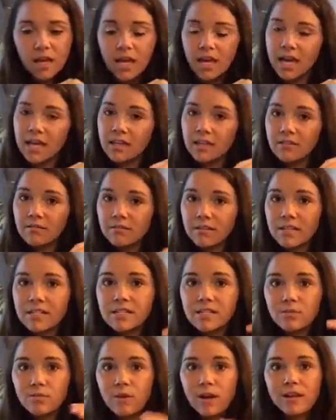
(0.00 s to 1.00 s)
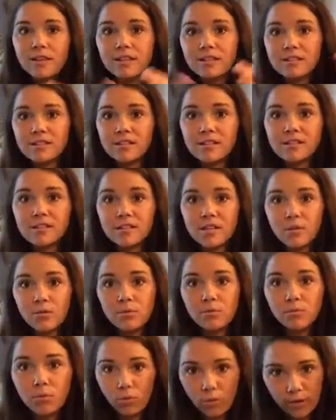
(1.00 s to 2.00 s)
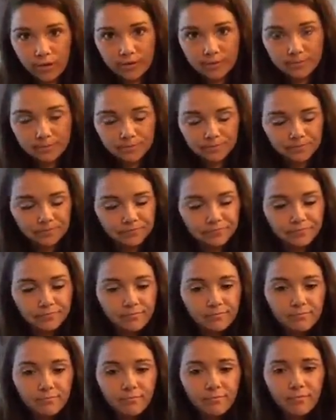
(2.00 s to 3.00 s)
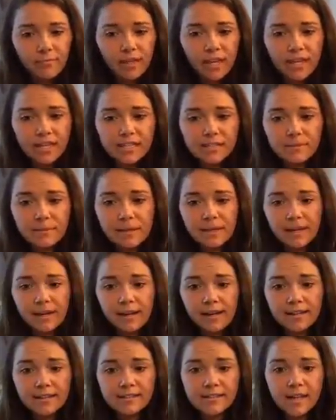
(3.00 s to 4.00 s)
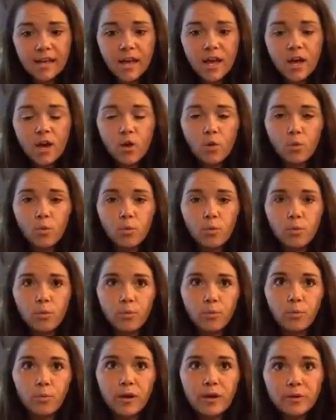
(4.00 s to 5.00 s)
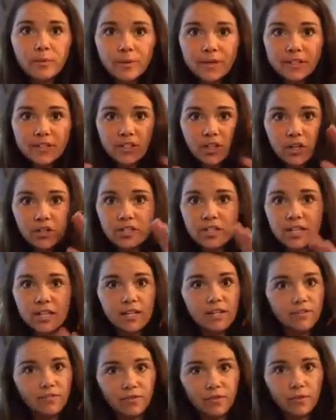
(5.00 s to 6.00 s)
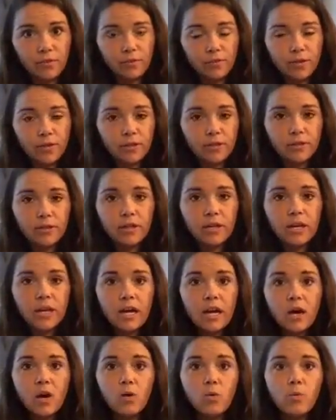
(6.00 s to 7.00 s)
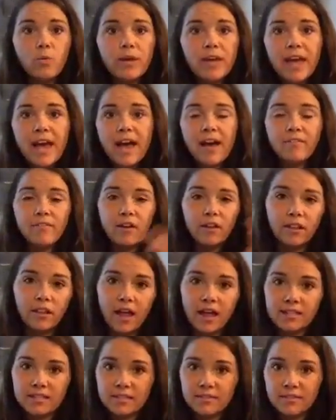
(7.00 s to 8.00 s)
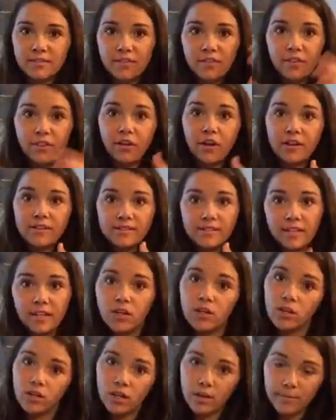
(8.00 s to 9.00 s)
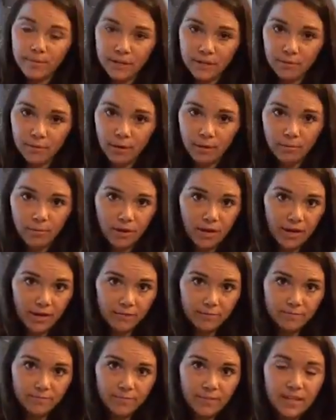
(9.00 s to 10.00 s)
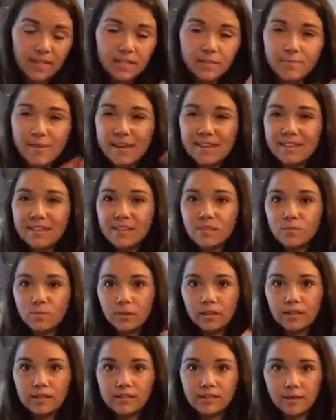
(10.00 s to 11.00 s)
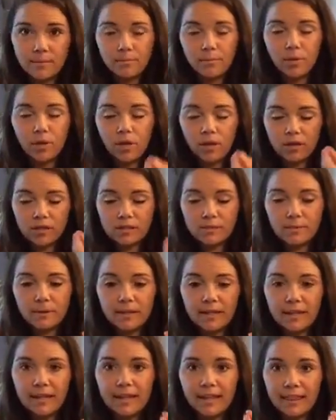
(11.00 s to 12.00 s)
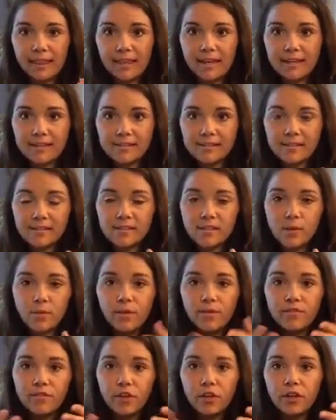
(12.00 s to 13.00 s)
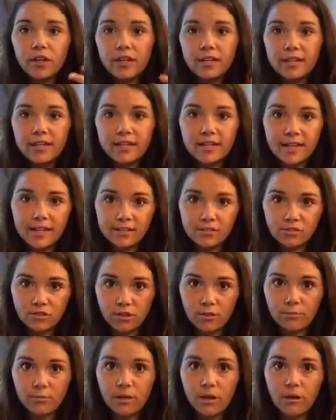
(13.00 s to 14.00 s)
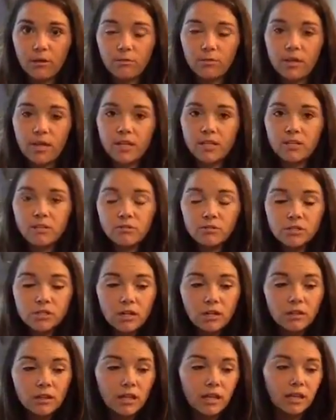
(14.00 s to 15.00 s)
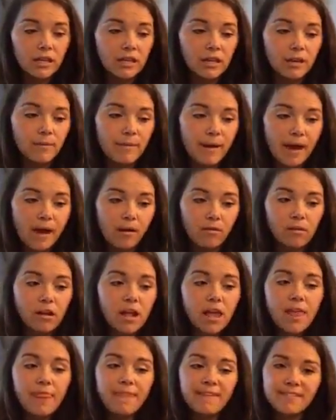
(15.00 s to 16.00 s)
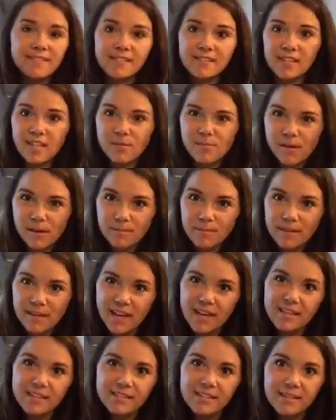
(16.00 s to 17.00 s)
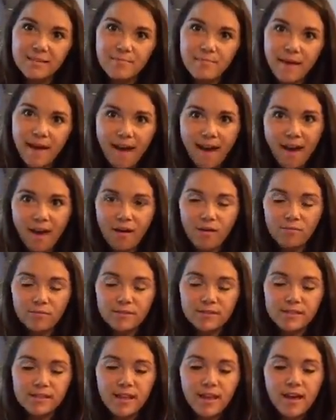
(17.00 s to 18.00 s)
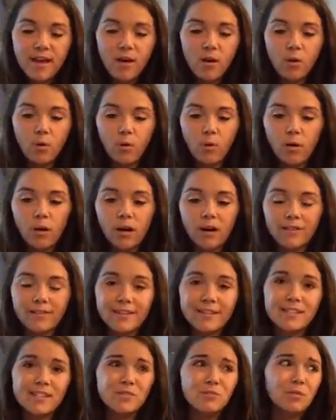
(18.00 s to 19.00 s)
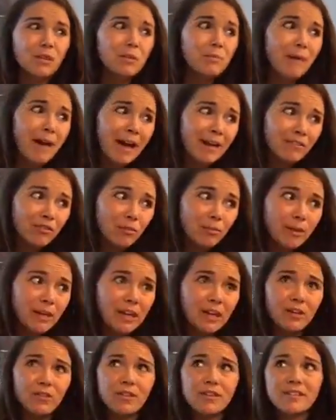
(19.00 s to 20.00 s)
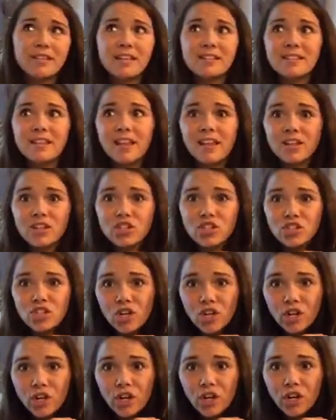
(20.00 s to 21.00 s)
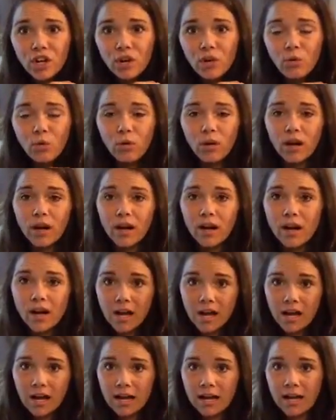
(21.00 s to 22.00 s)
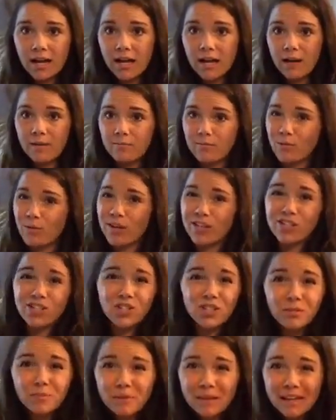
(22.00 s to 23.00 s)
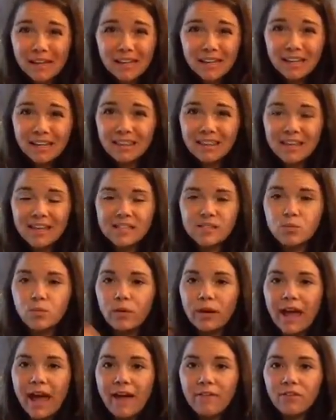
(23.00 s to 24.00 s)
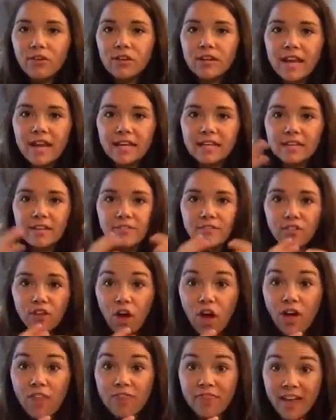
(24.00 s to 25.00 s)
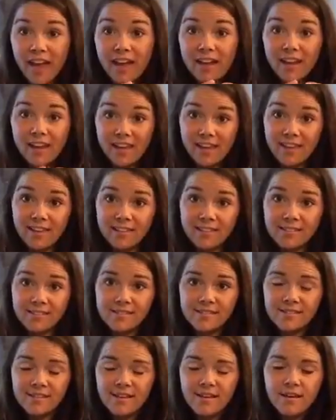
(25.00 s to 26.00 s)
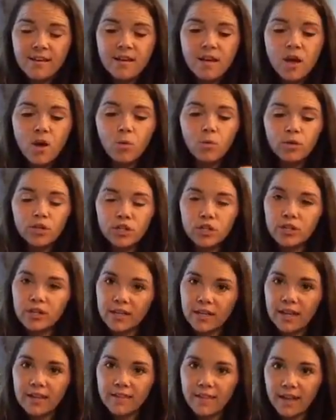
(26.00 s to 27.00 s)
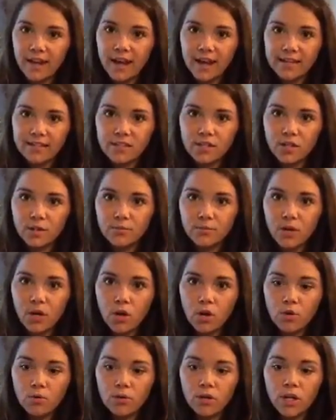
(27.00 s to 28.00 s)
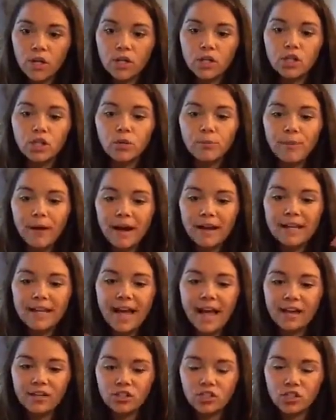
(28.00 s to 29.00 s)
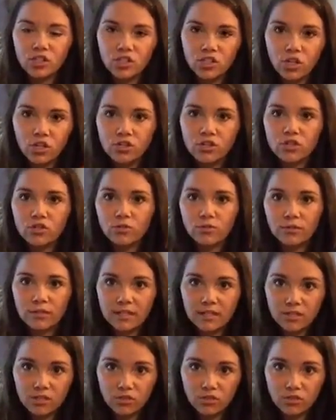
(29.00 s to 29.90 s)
And the reason why this is so important is because when we start to eat a food, we have lots of different thoughts that could come into our brain. And to make this really simple, I'll explain it like this. So if you're eating an ice cream cone and you start thinking about, this is going to make me gain 10 pounds, or this is really bad for me, or this has a lot of sugar, or I shouldn't be eating this, whatever negative thought that is, when you're eating that ice cream cone, your body actually starts to release